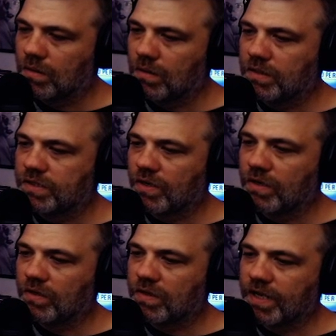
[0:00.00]
It's starting
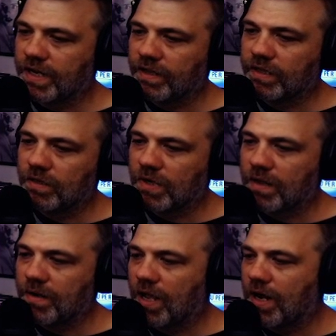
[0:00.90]
to look like an alien,
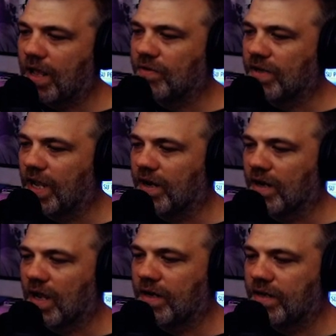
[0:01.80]
but I don't care.
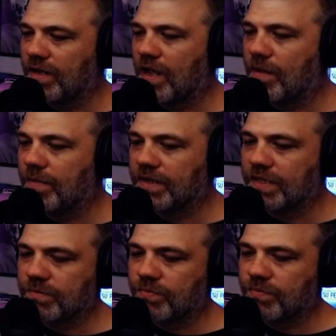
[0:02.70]
I mean, at
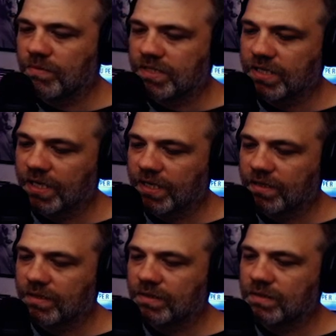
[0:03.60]
this point, I'm just like,
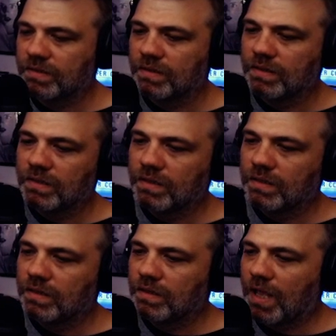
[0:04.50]

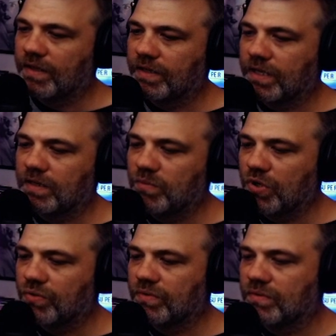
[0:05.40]
alien,
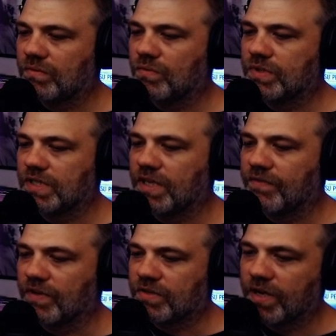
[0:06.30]
mutant, what's the
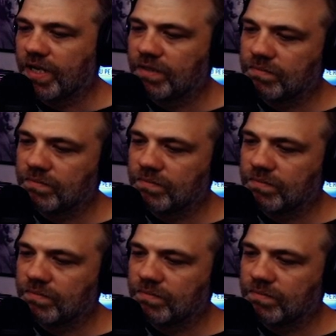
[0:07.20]
difference, right?